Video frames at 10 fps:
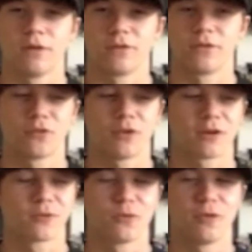The
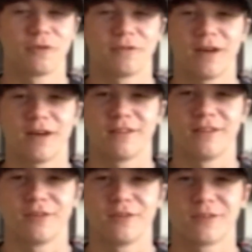track's really flat.
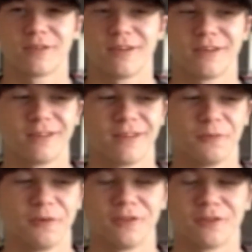There's, uh,
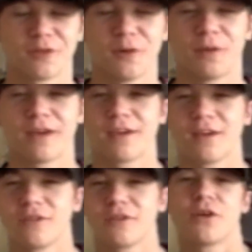I mean, there's no
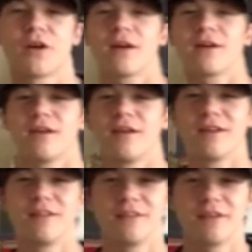banking on the track,
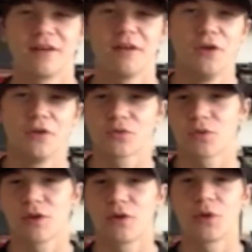and uh, it's
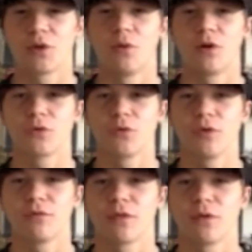really only one
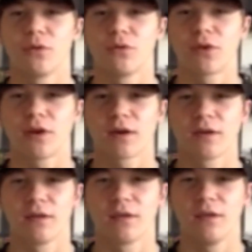groove on the whole track,
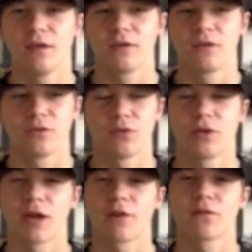and you
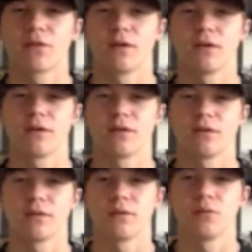really have to,
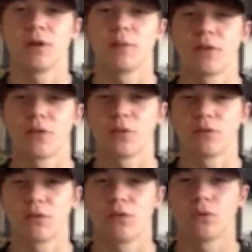to be up on the wheel
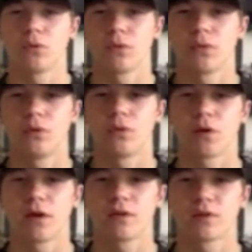the whole the whole
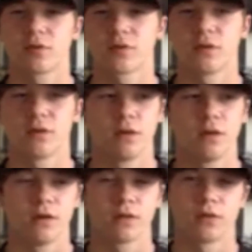race just to,
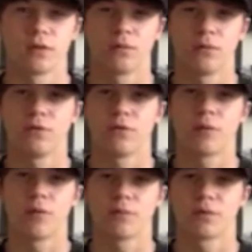to move
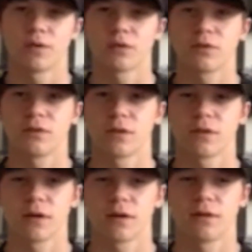up one position,
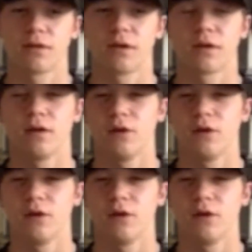and uh,